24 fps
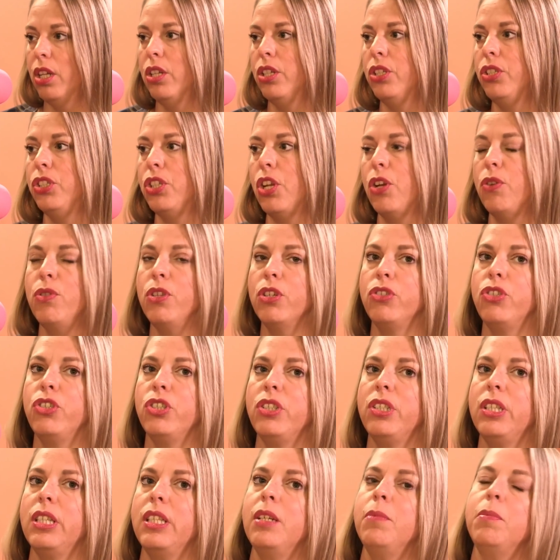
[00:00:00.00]
So they're
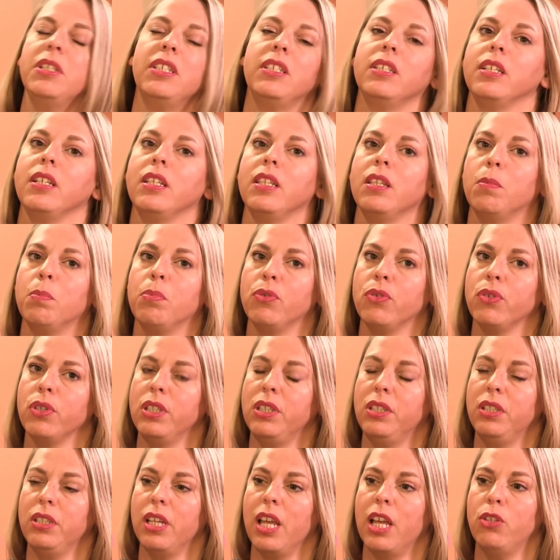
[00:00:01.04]
just limiting the
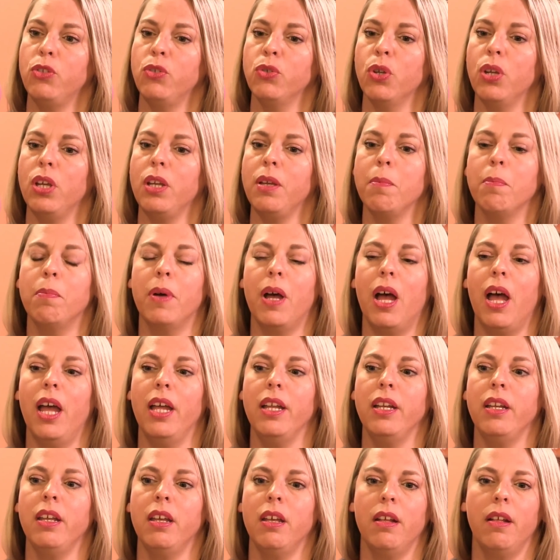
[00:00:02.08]
pre-scheduling,
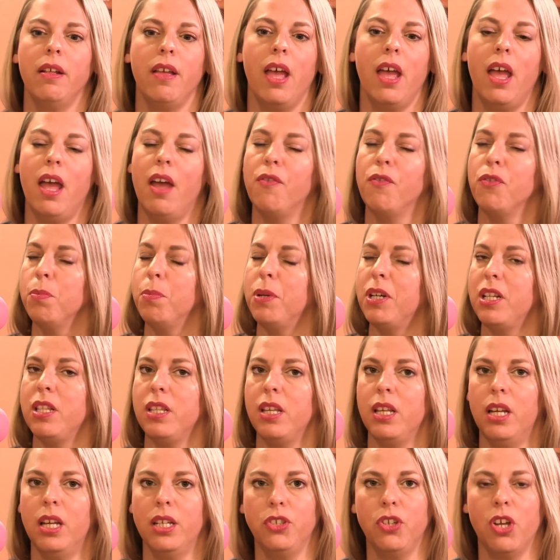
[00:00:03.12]
but everybody
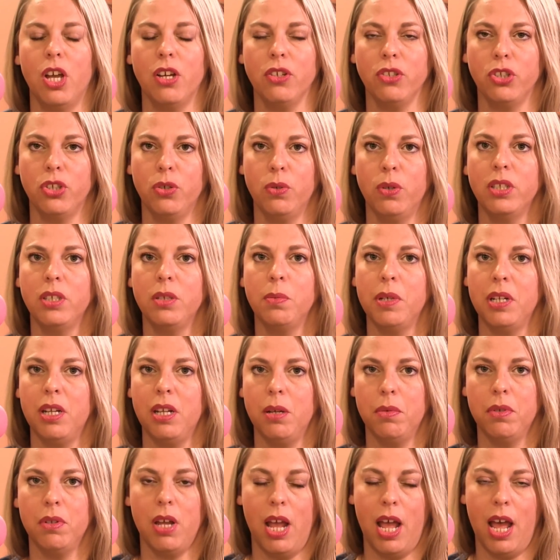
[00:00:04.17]
that I talked to has been
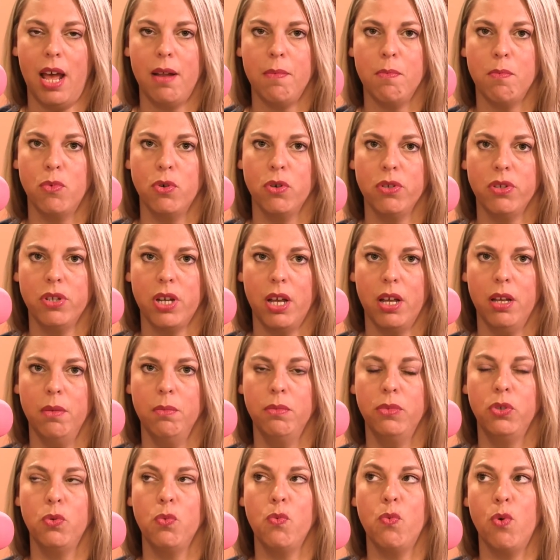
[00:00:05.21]
able to add more
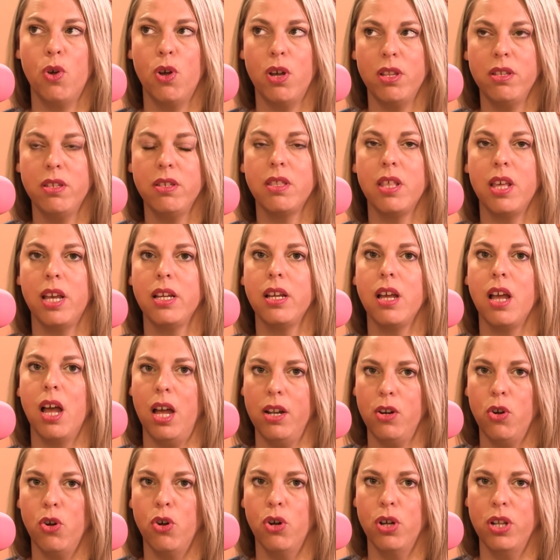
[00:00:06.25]
times once they
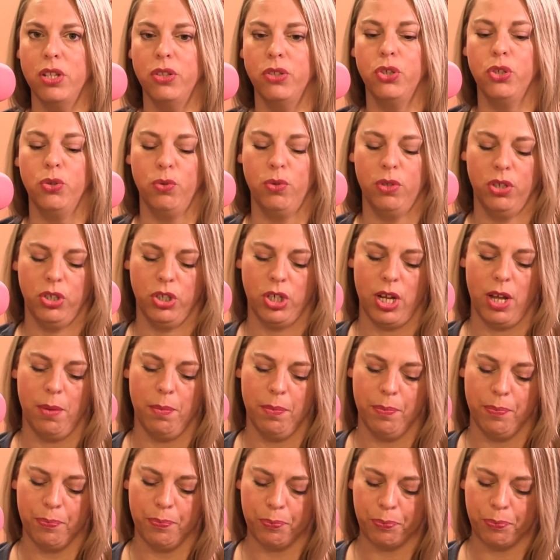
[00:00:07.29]
got onto the ship.